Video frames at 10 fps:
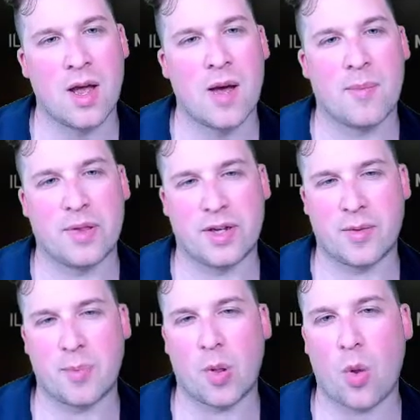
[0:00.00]
but the
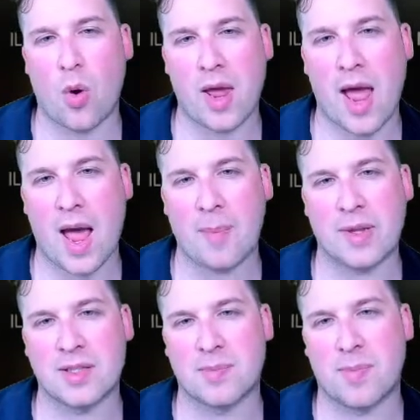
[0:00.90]
deploy
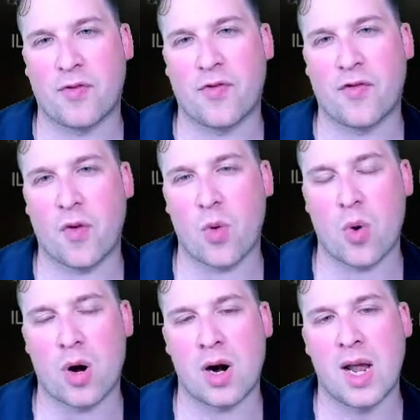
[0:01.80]
happens
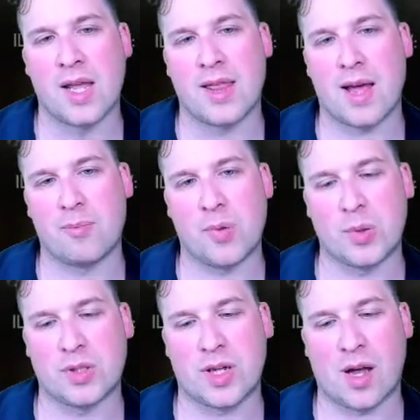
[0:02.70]
before that
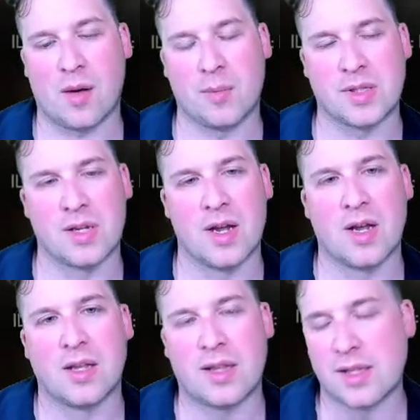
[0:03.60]
boost comes.
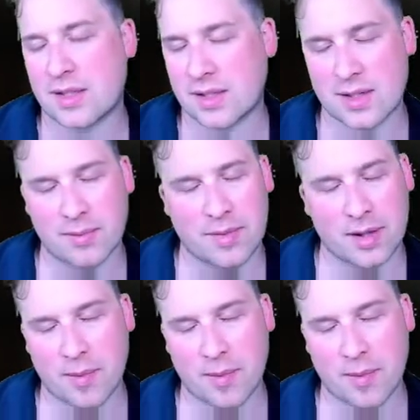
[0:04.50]
This is something that